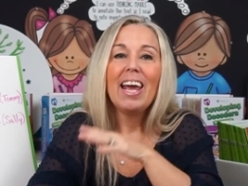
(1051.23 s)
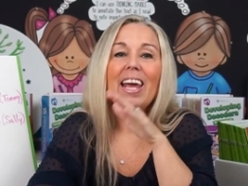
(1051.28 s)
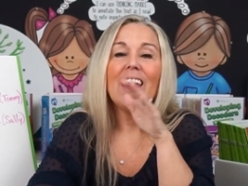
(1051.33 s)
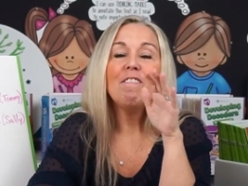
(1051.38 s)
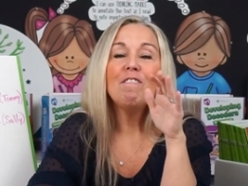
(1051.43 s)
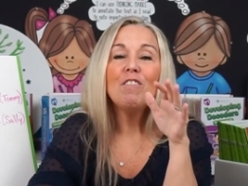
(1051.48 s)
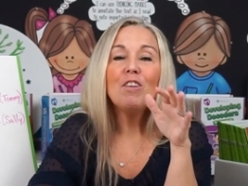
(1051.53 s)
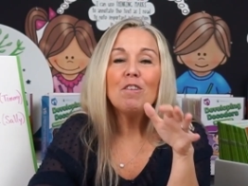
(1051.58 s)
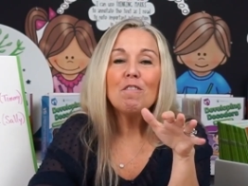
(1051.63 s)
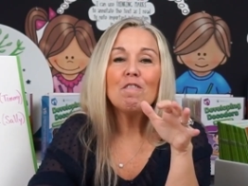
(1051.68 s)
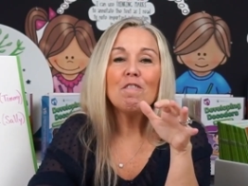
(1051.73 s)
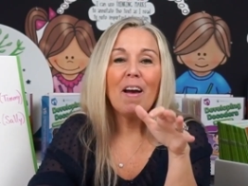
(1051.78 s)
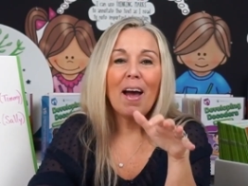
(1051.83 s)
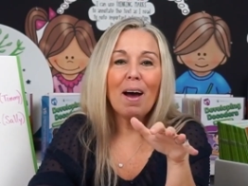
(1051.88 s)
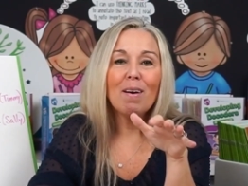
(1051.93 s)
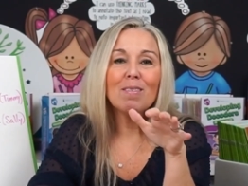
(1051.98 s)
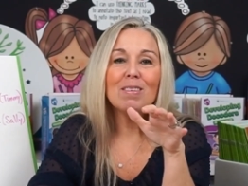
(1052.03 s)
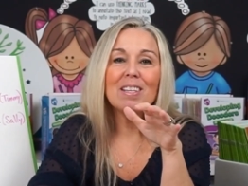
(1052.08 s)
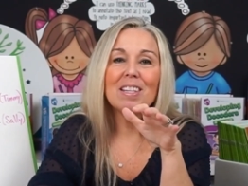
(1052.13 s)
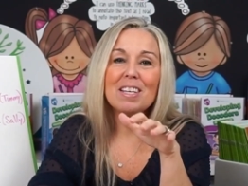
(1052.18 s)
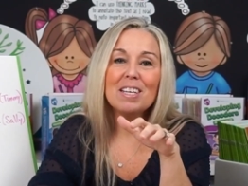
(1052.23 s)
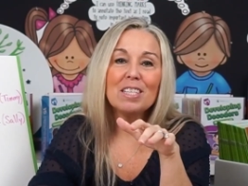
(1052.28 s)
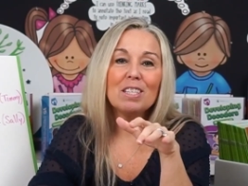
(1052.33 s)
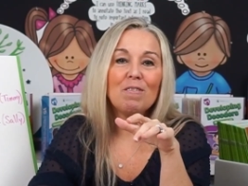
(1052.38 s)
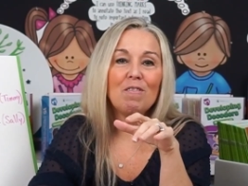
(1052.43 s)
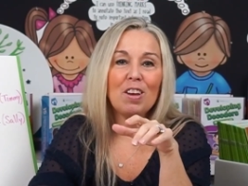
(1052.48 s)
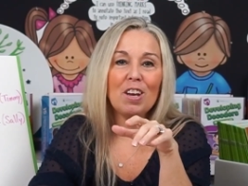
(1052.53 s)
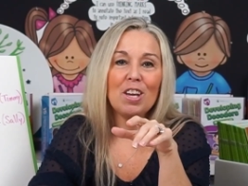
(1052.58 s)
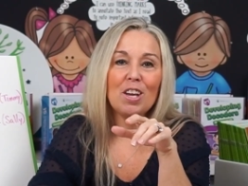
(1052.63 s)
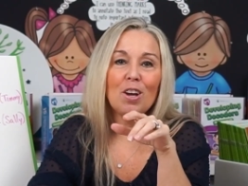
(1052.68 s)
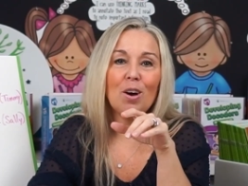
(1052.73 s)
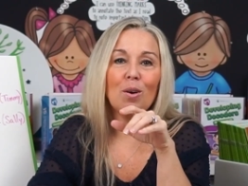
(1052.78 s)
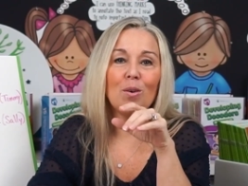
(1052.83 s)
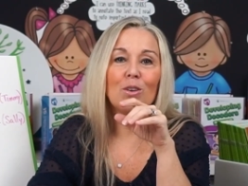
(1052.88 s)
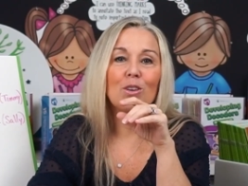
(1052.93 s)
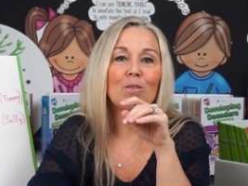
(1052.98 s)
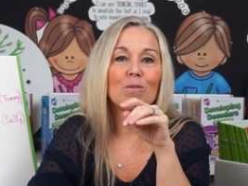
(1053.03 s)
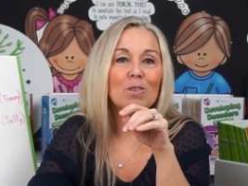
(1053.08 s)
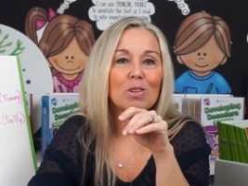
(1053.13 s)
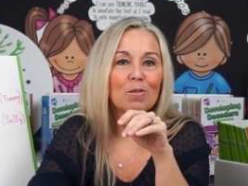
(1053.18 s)
If you found this video
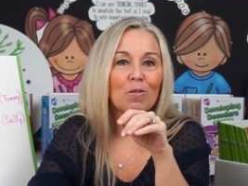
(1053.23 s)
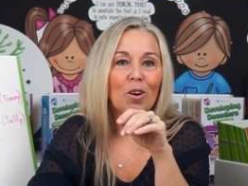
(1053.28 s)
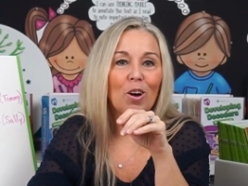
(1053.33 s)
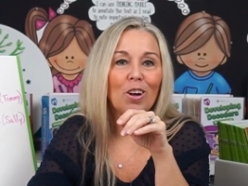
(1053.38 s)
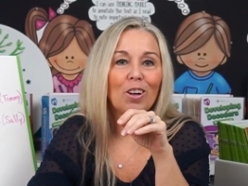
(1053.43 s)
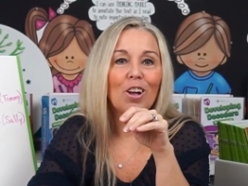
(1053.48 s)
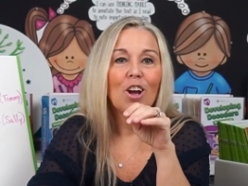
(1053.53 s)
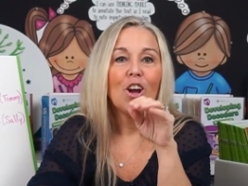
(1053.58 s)
useful,